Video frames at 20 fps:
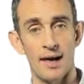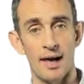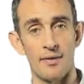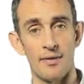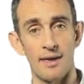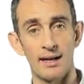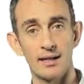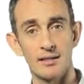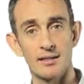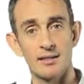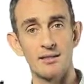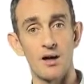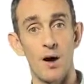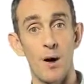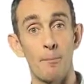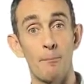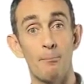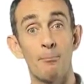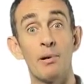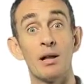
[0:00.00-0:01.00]
and they can
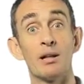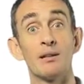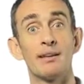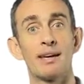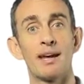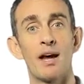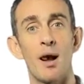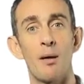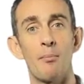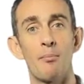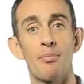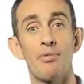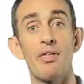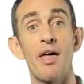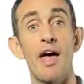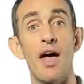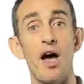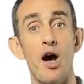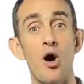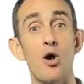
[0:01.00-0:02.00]
start building up
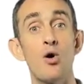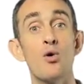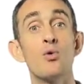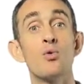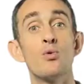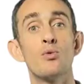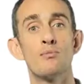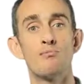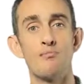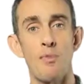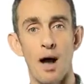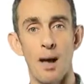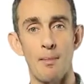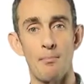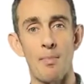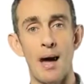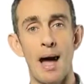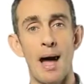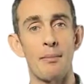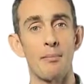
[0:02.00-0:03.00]
their own
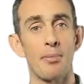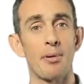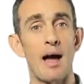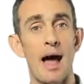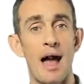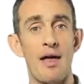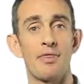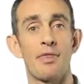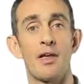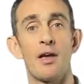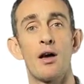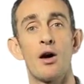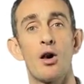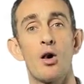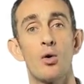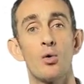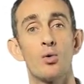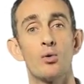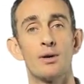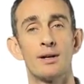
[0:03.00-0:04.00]
mind map at their
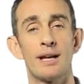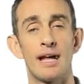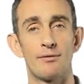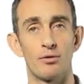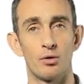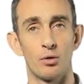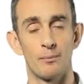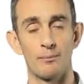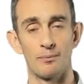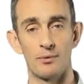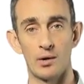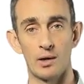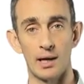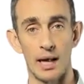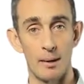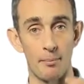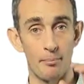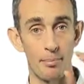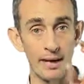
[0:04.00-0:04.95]
own level, okay?